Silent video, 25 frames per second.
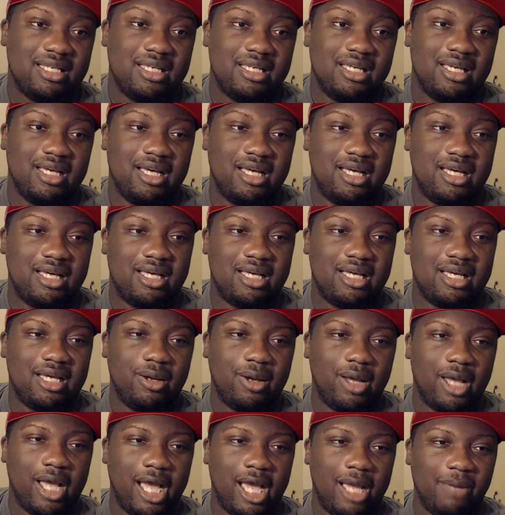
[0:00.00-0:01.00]

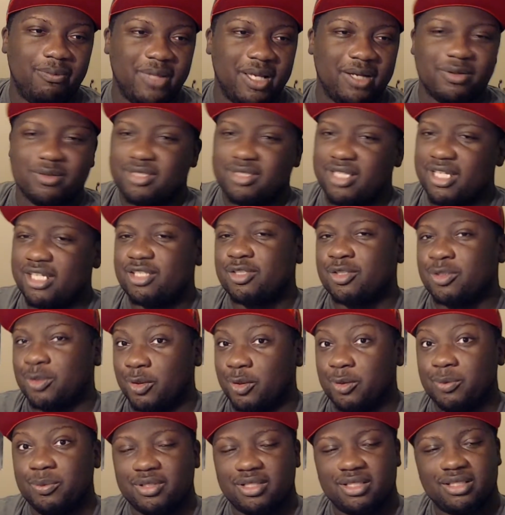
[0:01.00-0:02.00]
I'm not gonna say it's
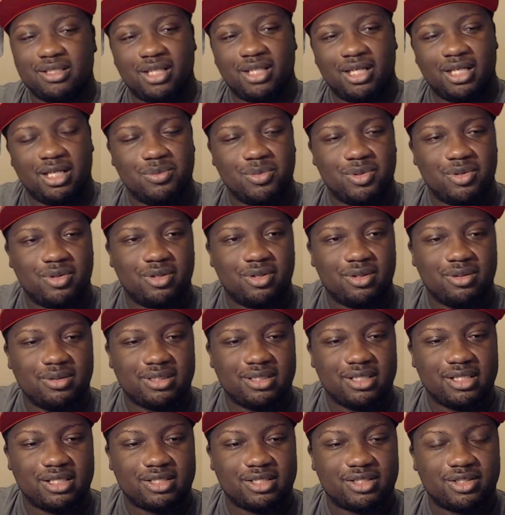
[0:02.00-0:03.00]
stupid anymore. It
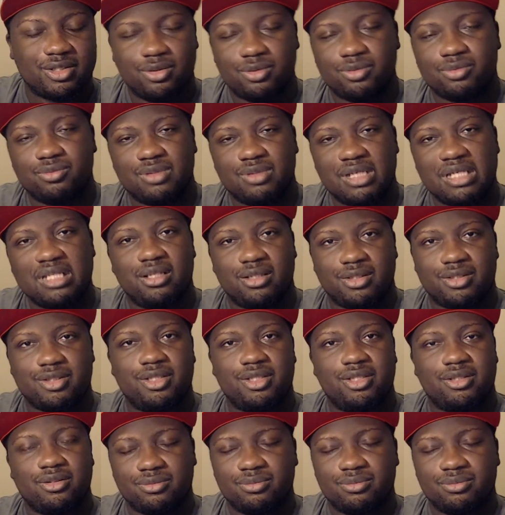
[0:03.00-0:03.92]
looks cool. It looks cool.